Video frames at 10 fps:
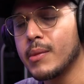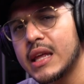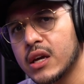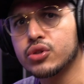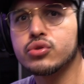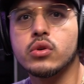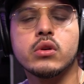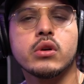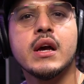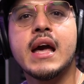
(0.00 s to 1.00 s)
MIDI
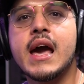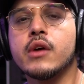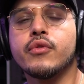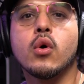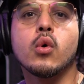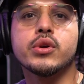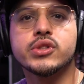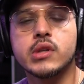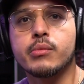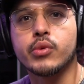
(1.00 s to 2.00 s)
controller, and of course,
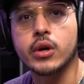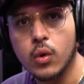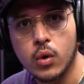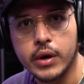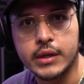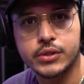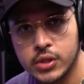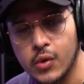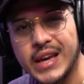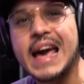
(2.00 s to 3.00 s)
some recording.
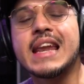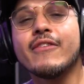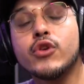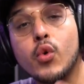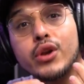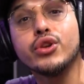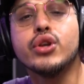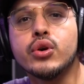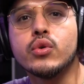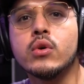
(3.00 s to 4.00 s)
So again, if you are
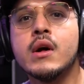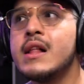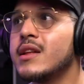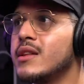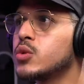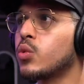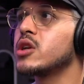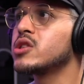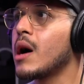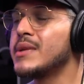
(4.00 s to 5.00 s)
new, then this
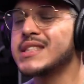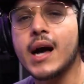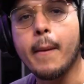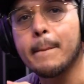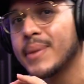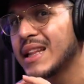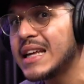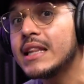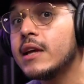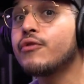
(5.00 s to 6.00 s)
workshop is
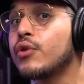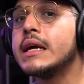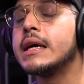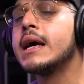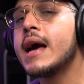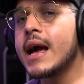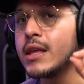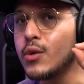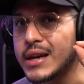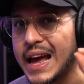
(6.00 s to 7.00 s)
completely free, and
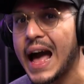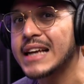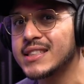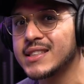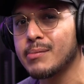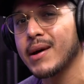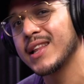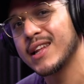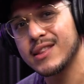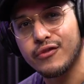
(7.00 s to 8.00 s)
you can access it by
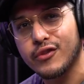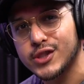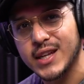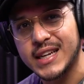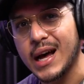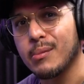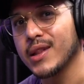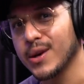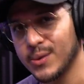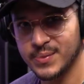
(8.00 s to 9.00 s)
clicking the first link down below.